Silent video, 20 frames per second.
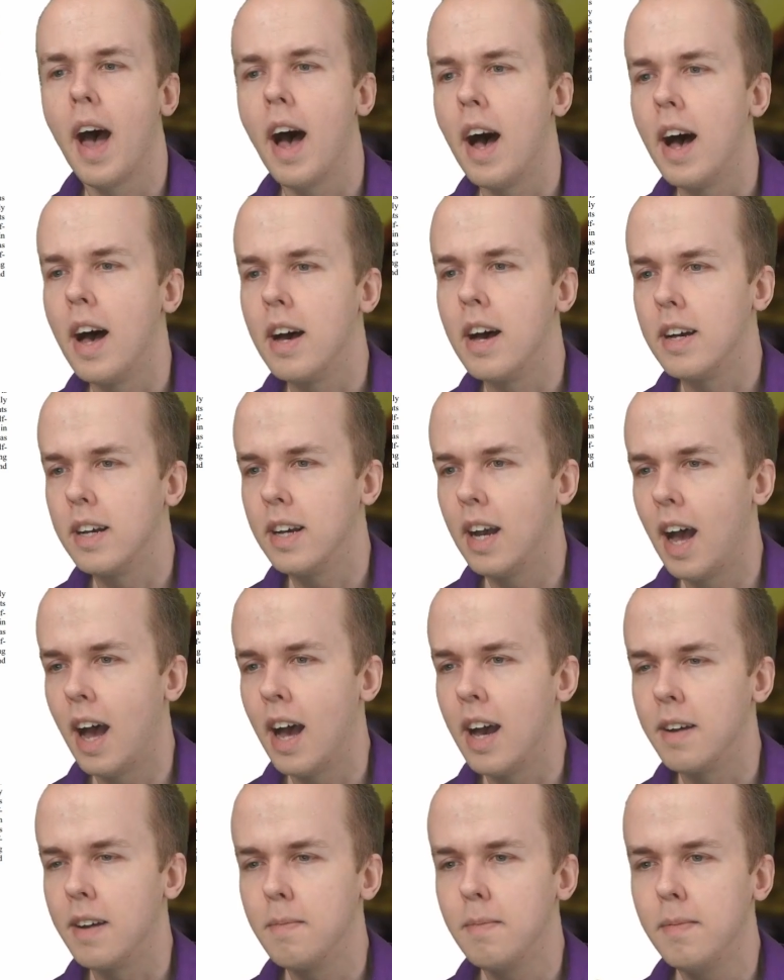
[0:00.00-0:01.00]
Yeah,
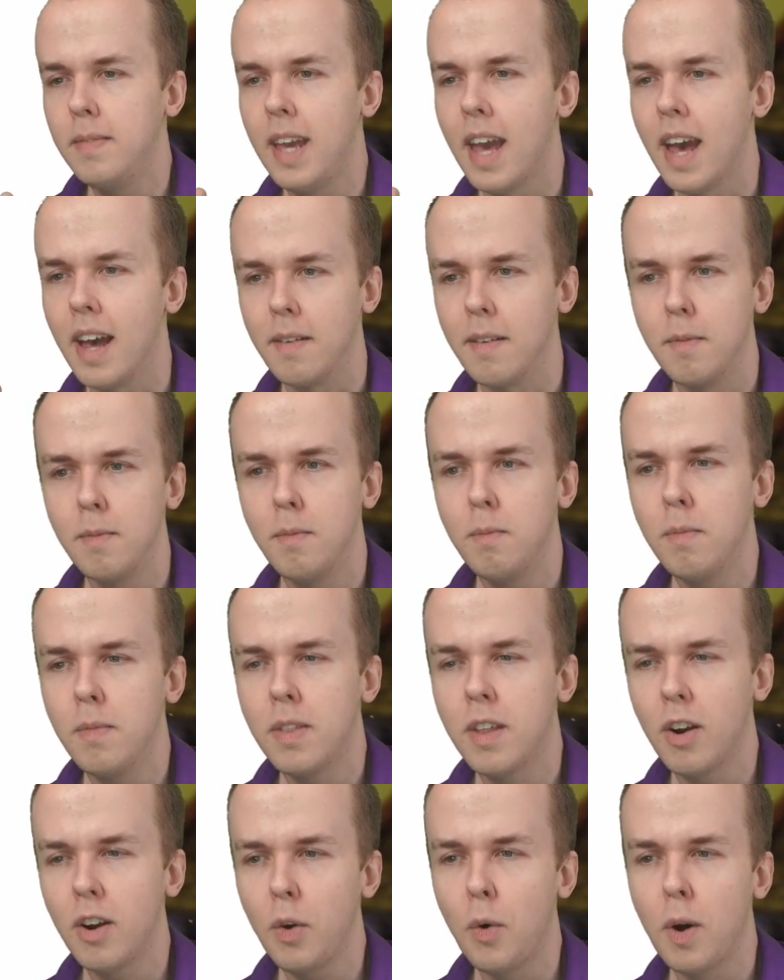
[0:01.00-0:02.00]

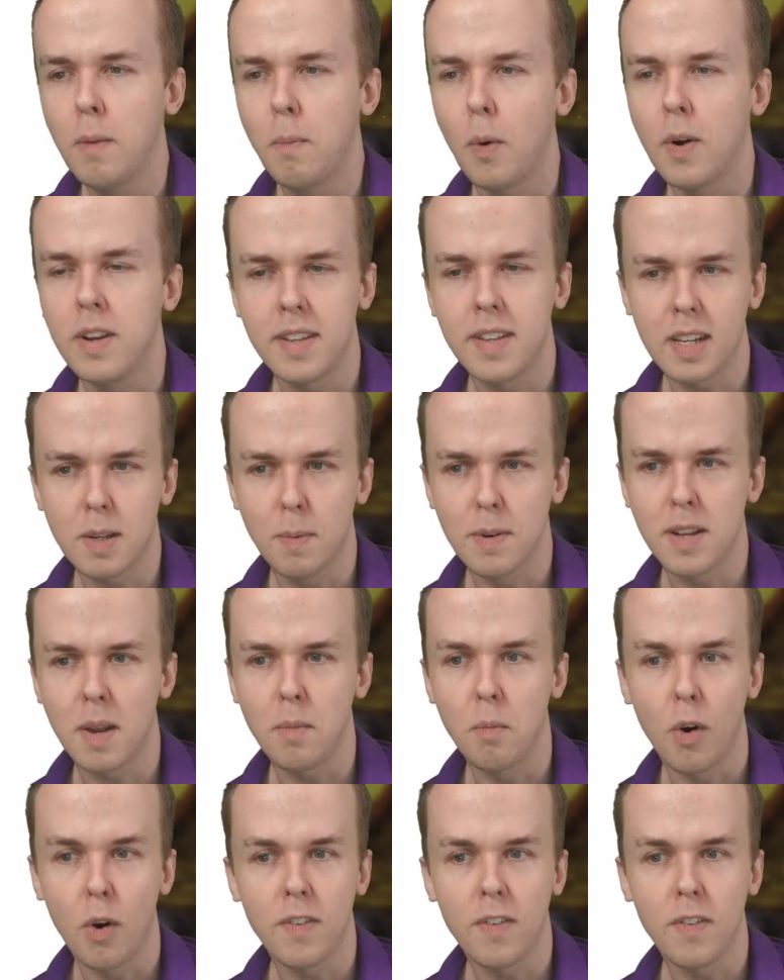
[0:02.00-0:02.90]
31.6%